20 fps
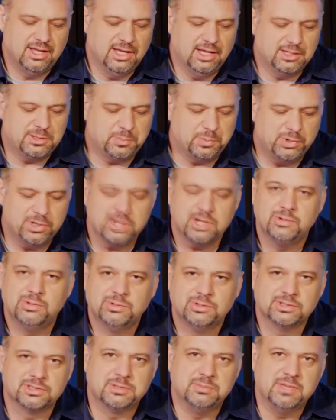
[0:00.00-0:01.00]
it's pretty
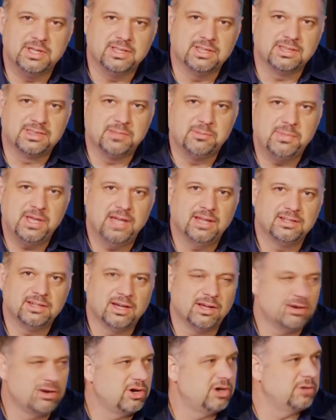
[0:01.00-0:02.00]
cool to me that the man
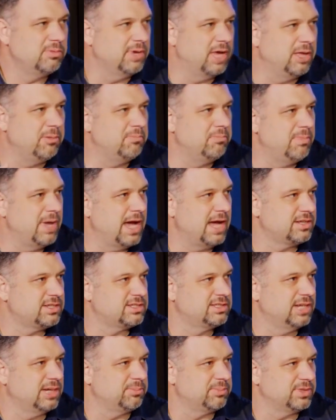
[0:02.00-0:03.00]
got home and
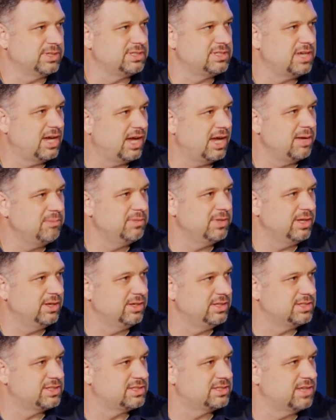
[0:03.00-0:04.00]
matched up the time that
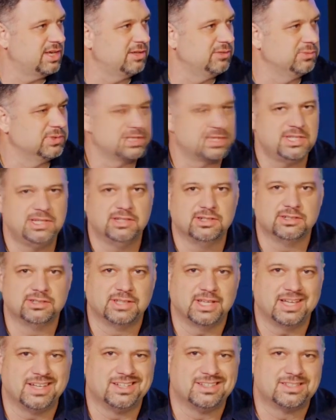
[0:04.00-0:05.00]
his son was
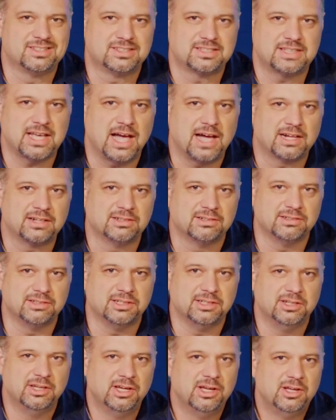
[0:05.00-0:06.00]
healed
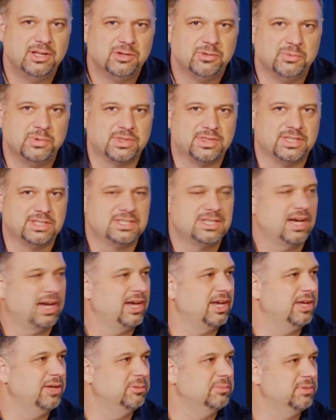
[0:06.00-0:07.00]
exactly with the
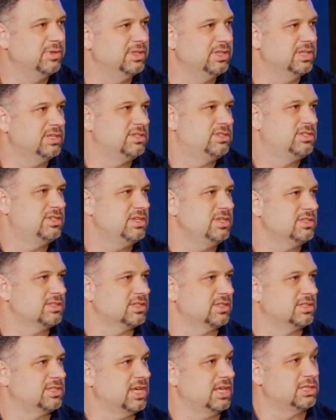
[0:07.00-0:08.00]
time that
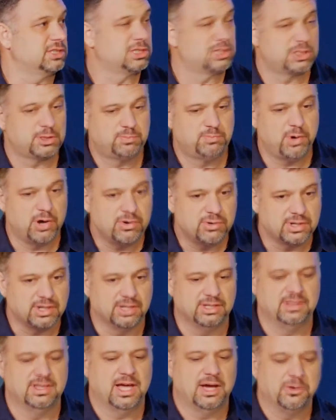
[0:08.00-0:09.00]
Jesus had
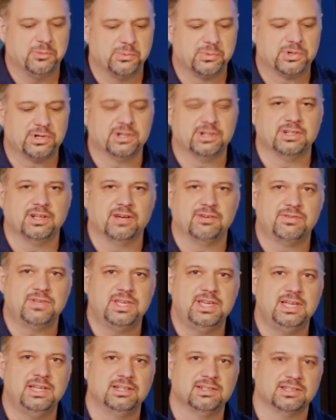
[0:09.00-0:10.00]
spoken that word of
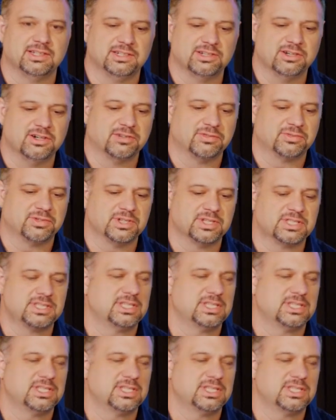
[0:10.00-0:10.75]
healing over his